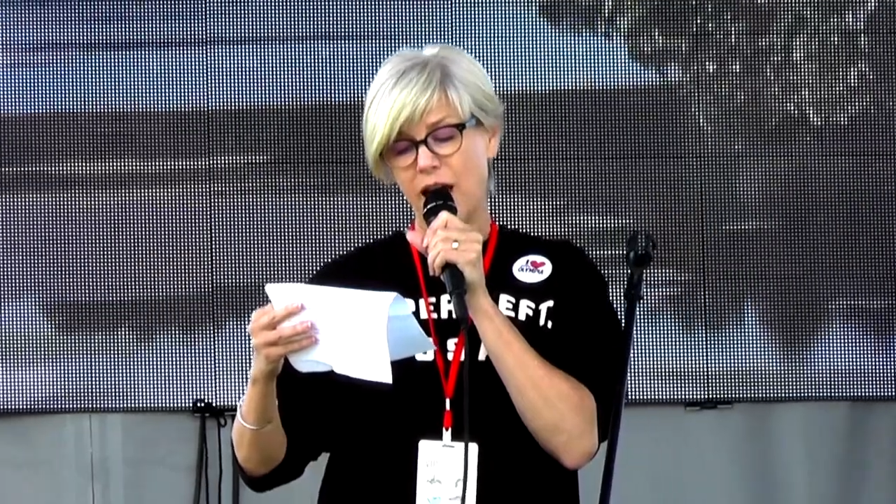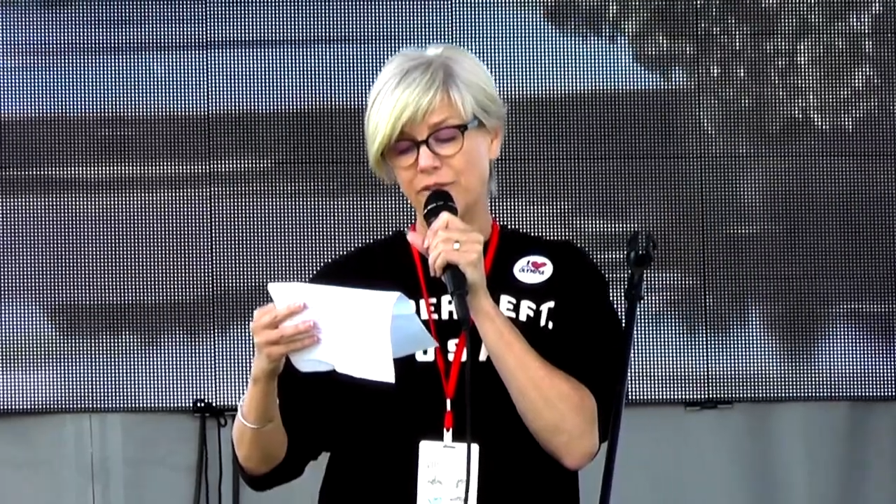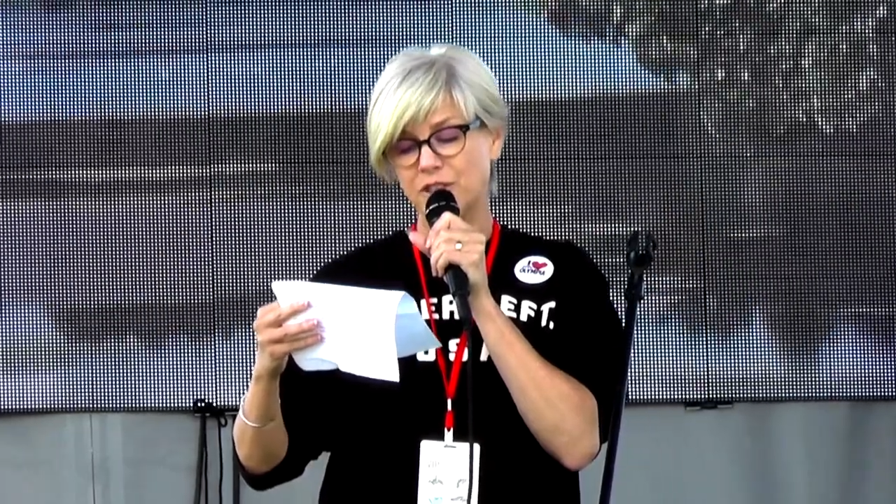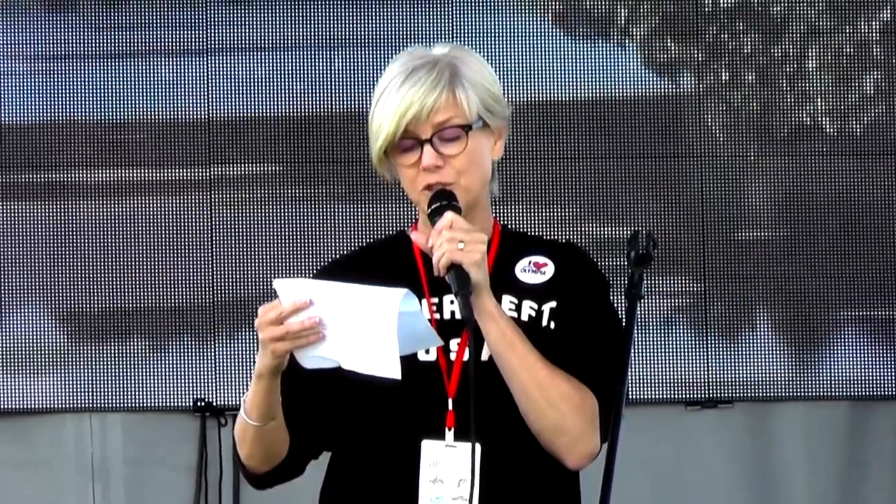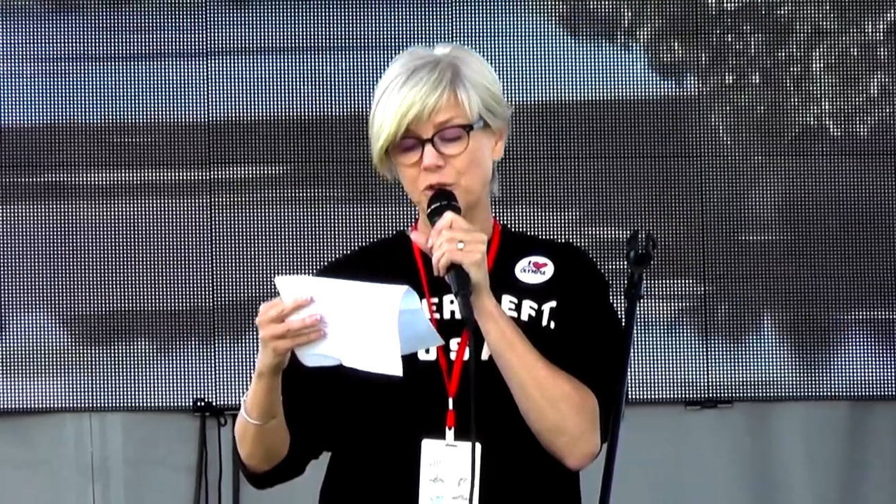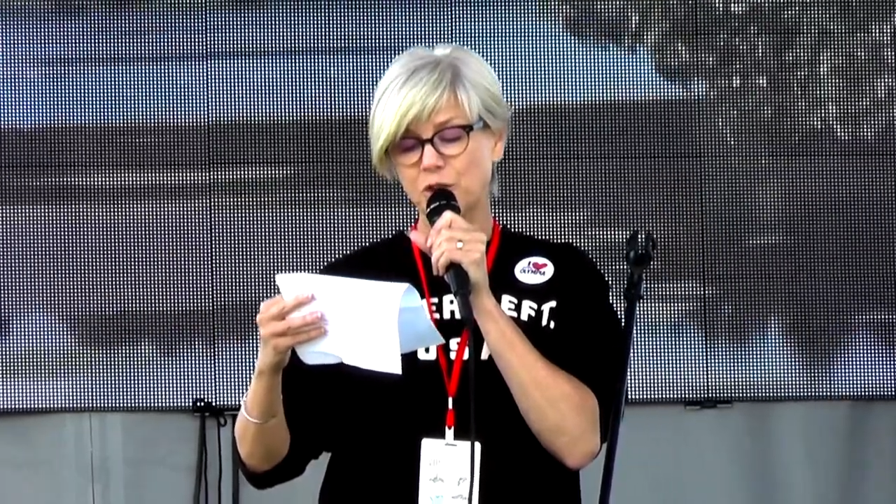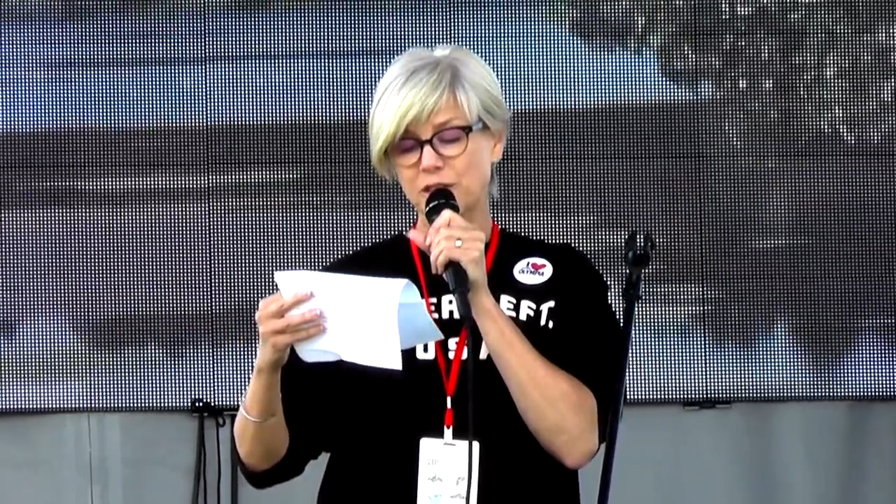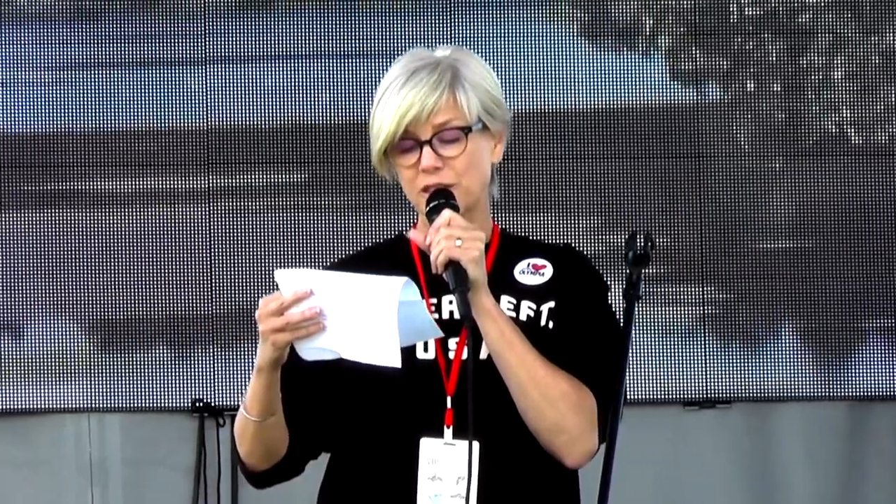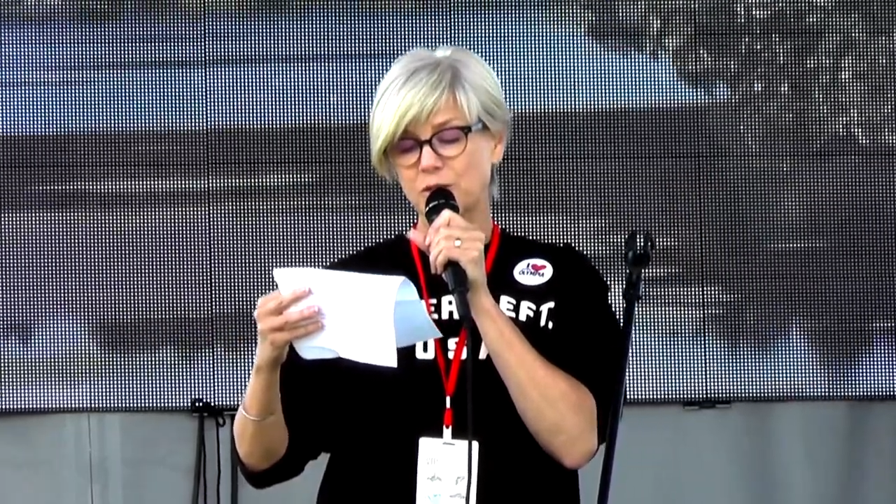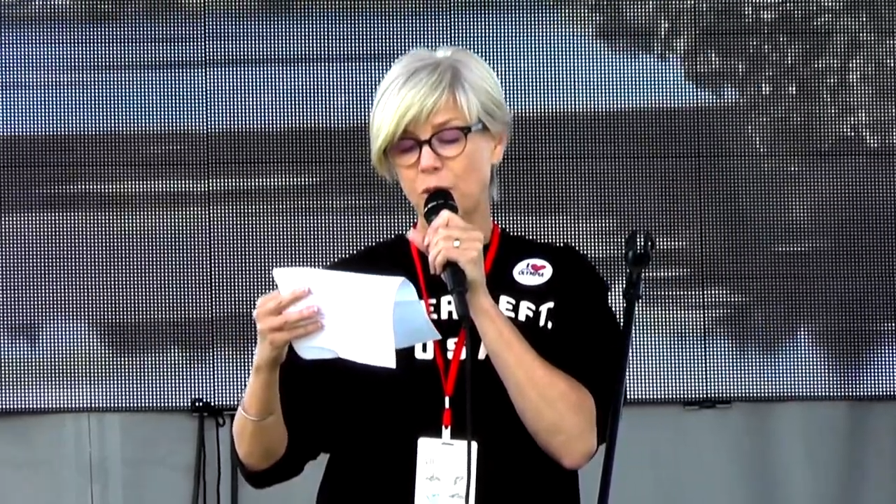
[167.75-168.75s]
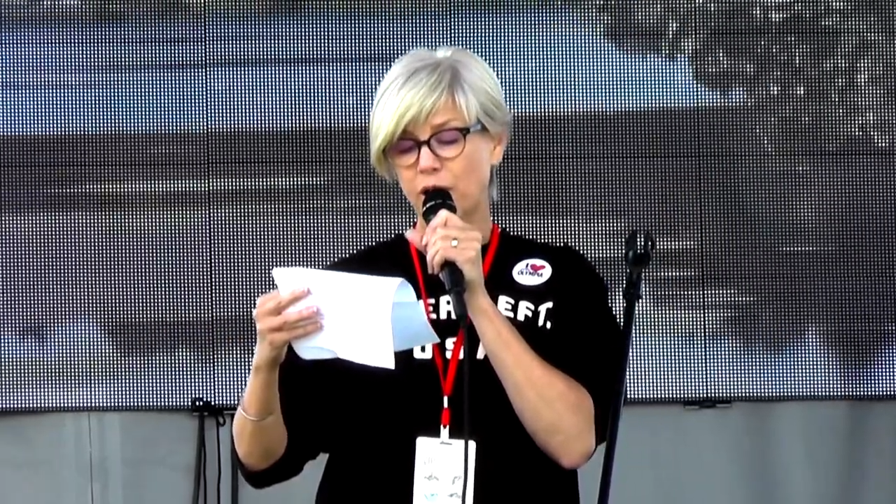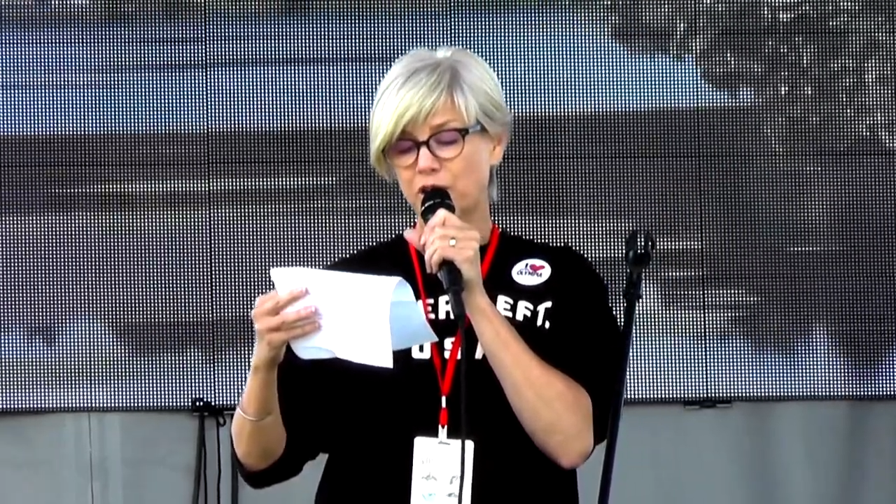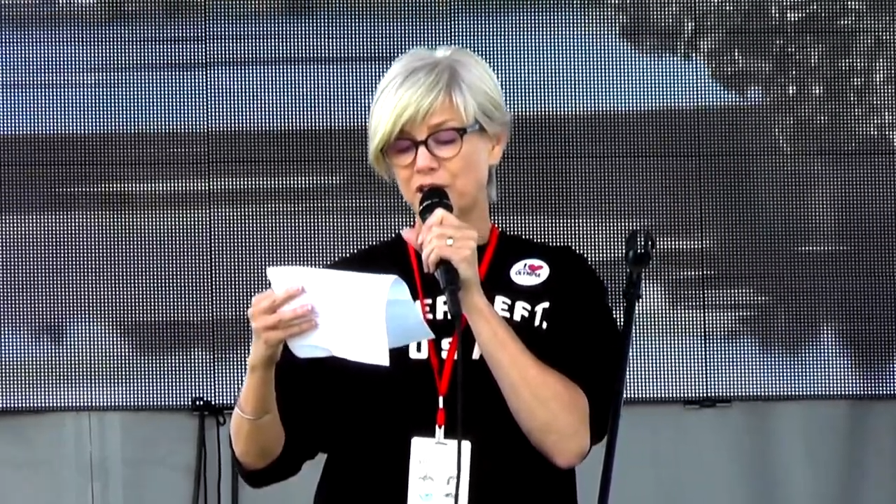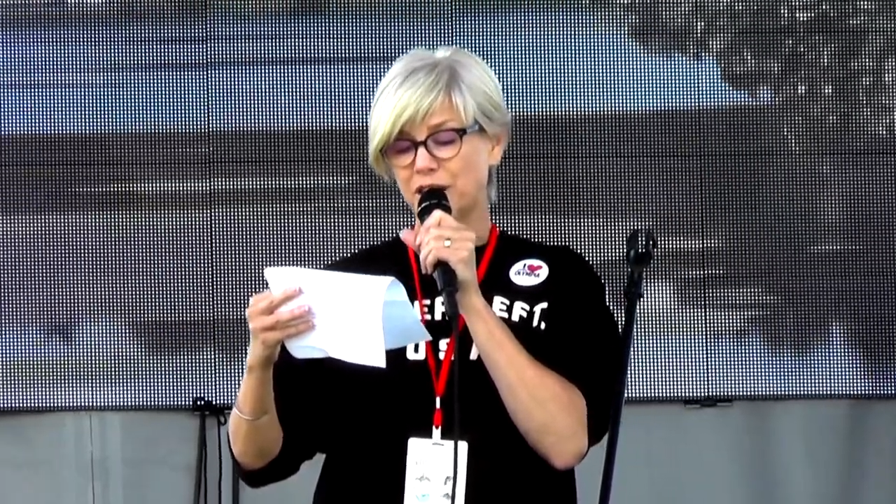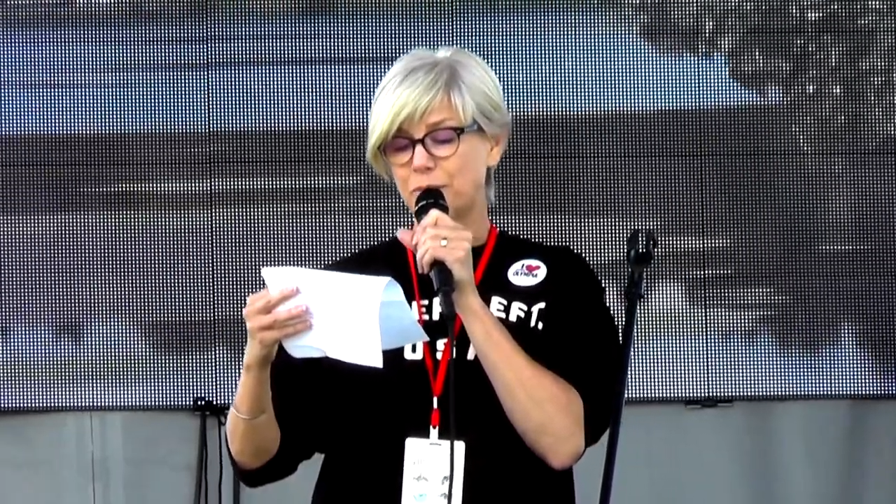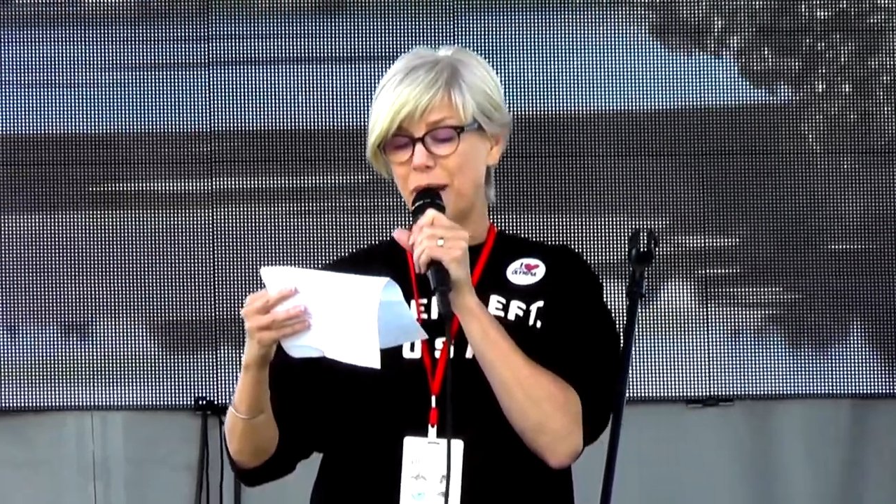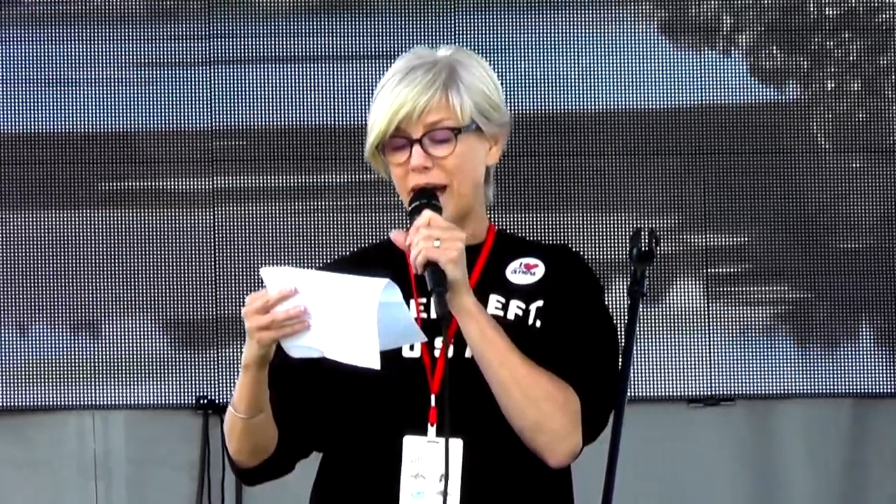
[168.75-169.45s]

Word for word: and restores this watershed